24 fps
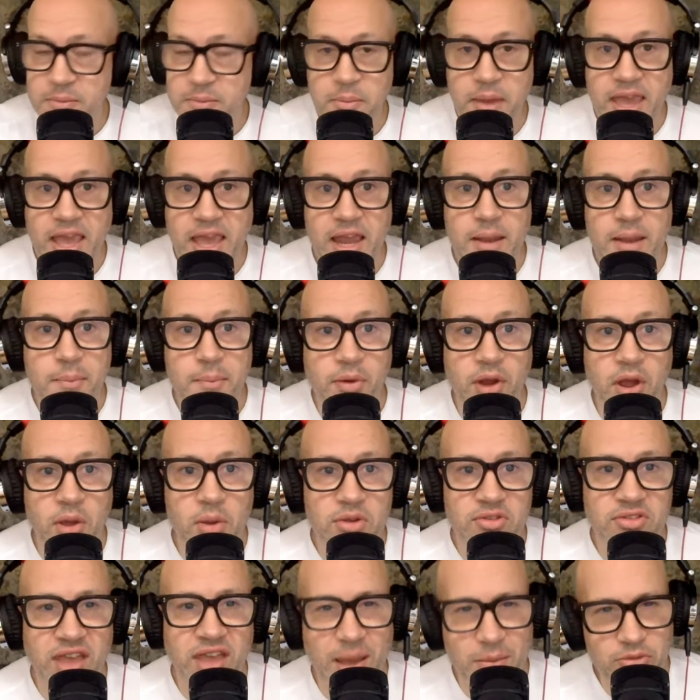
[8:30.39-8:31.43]
making a brew,
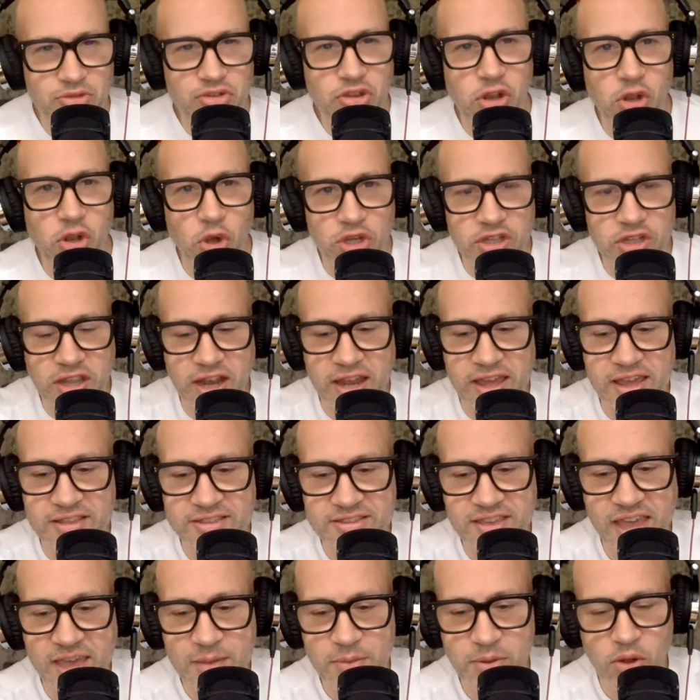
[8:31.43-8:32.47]
and I was like, I'm just going to look at the
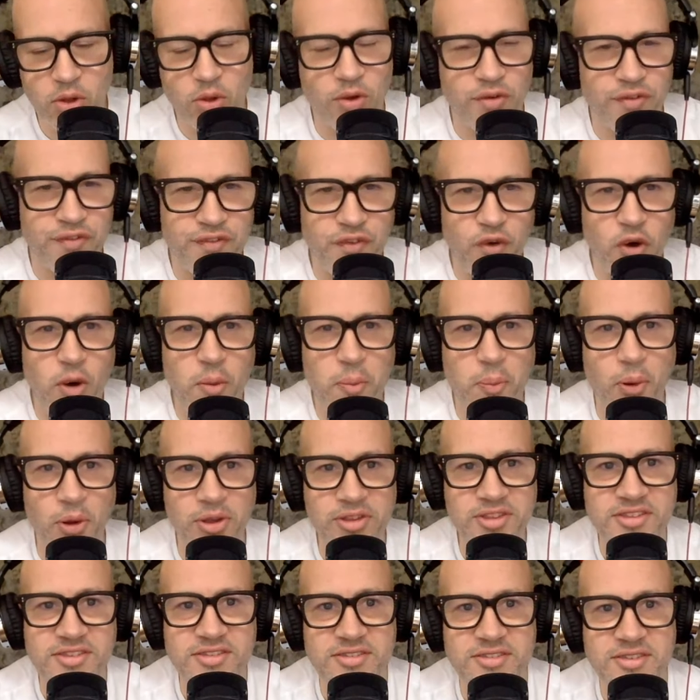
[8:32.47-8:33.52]
league table. Oh, four
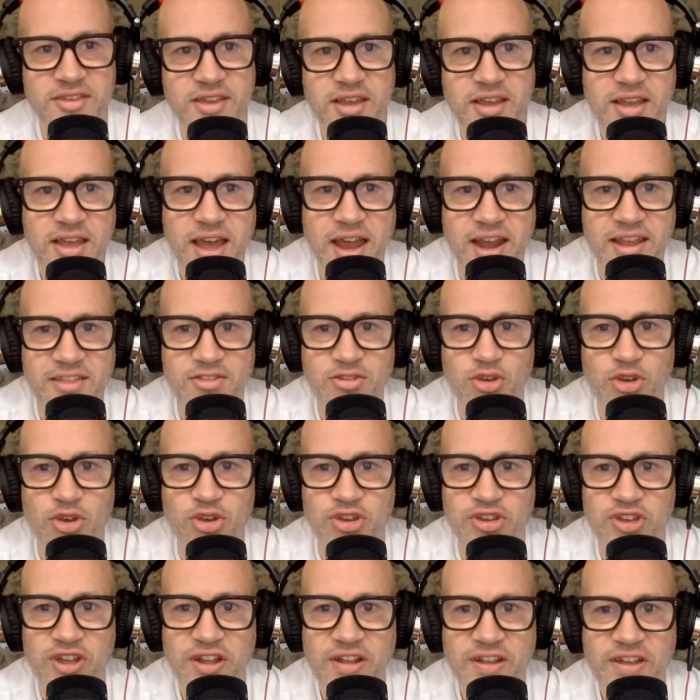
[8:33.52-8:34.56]
points. And mm. it just,
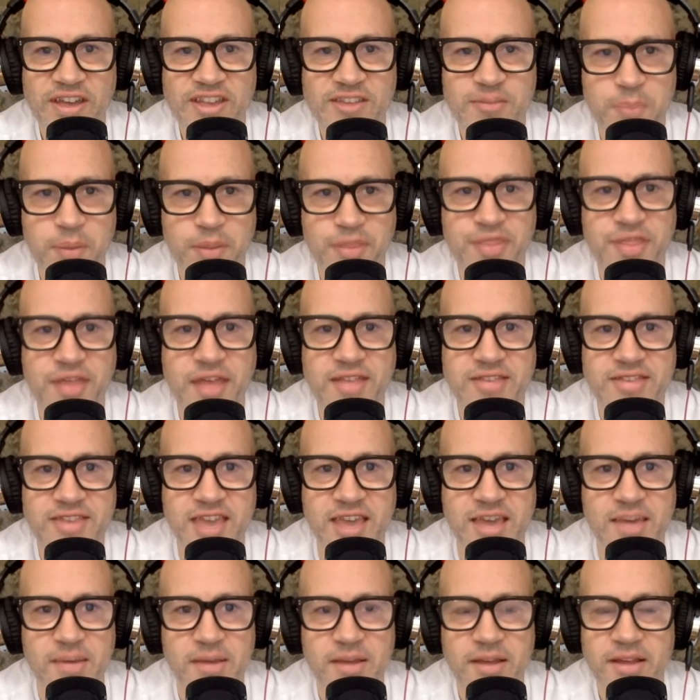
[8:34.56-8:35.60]
it's
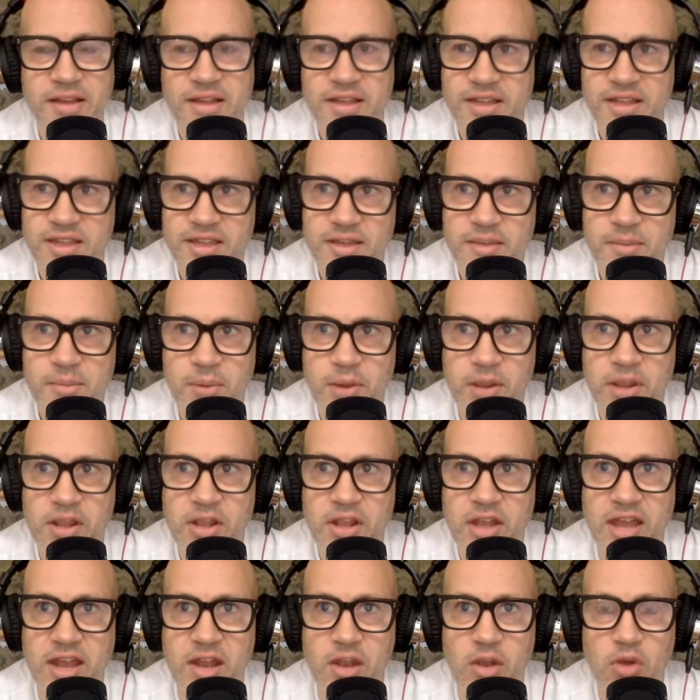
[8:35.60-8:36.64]
pathetic, mm. but it,
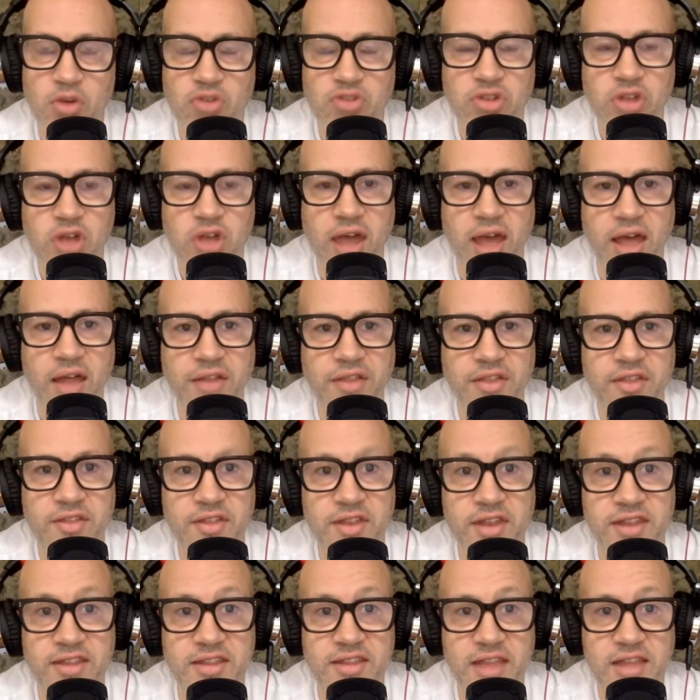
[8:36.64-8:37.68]
it looks a lot healthier
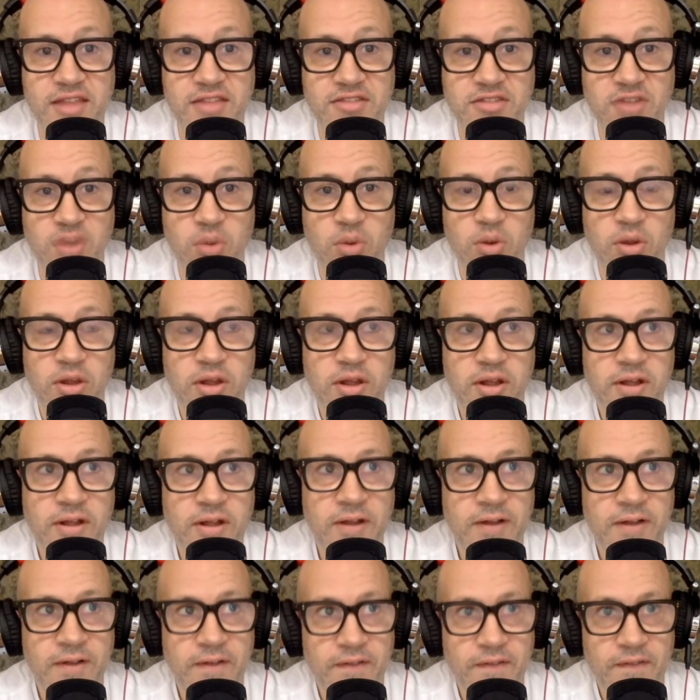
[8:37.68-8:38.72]
than it did. So
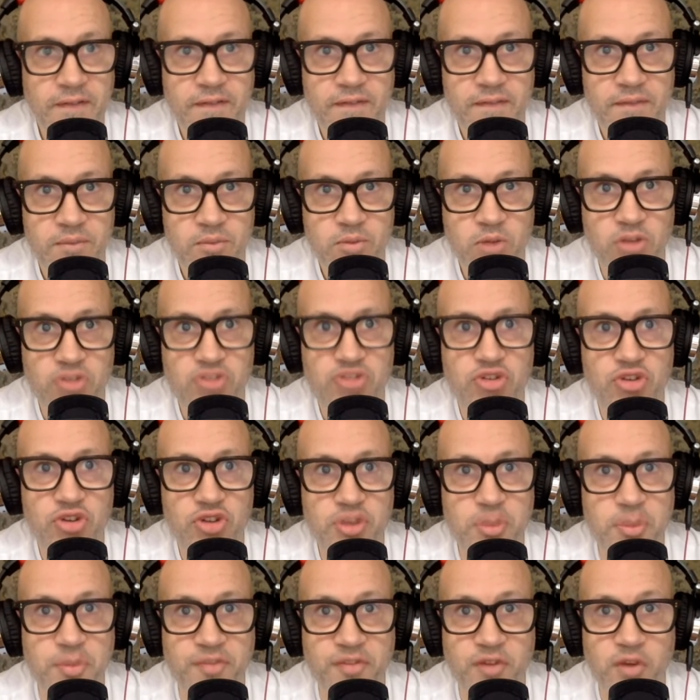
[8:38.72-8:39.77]
not sure
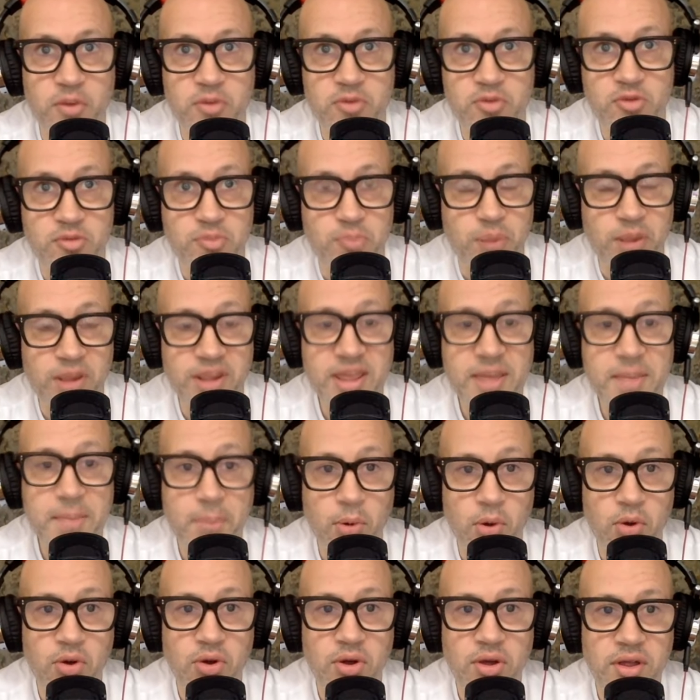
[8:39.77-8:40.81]
the performance was brilliant,
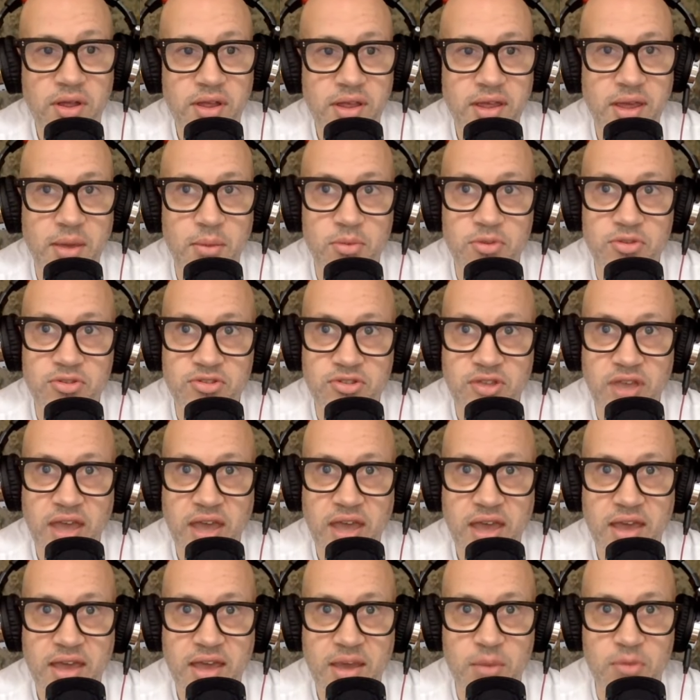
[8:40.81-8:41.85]
but it was,
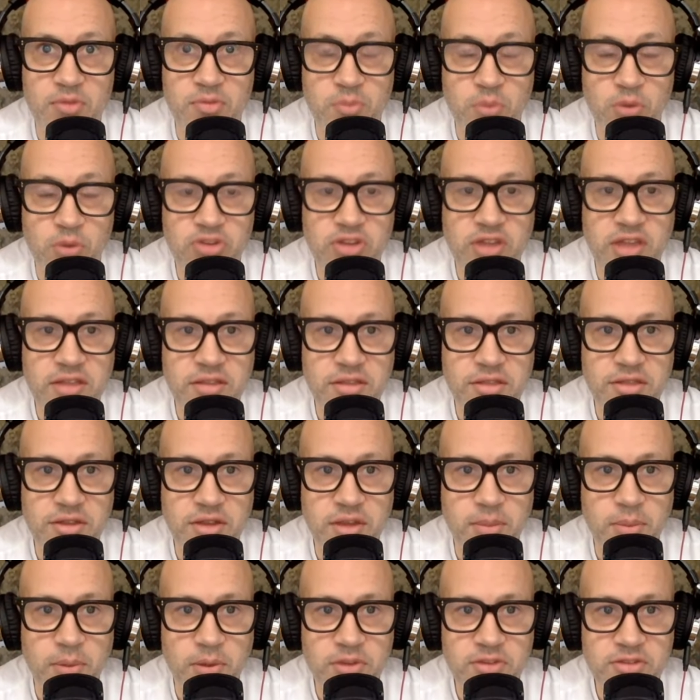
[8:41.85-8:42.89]
uh, it was much needed
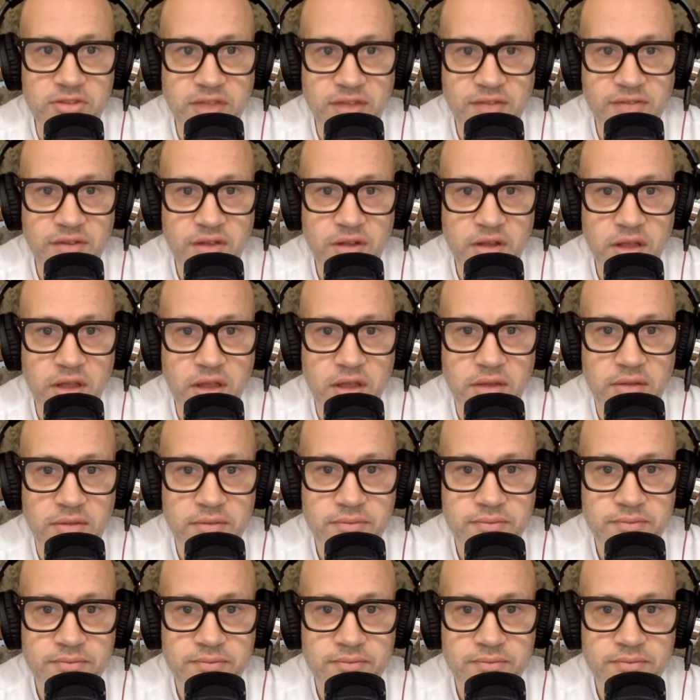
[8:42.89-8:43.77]
three points. Mm. Definitely.